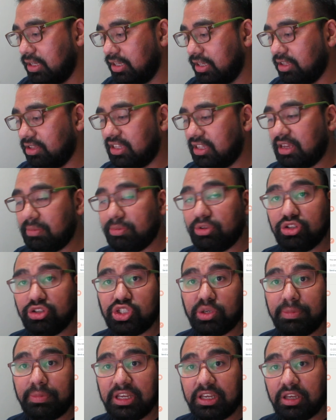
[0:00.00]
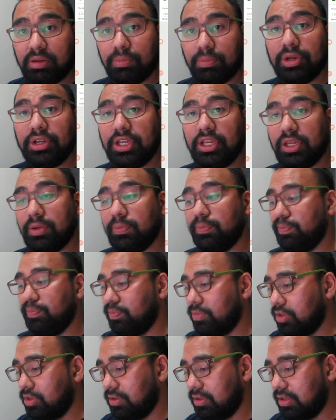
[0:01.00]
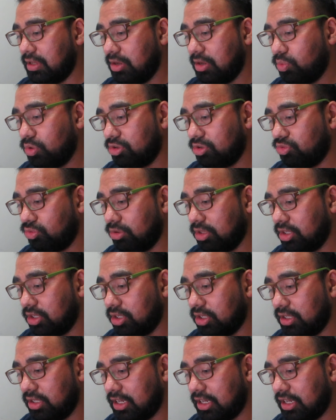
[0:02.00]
it'll adapt to Jamaican money. It works really good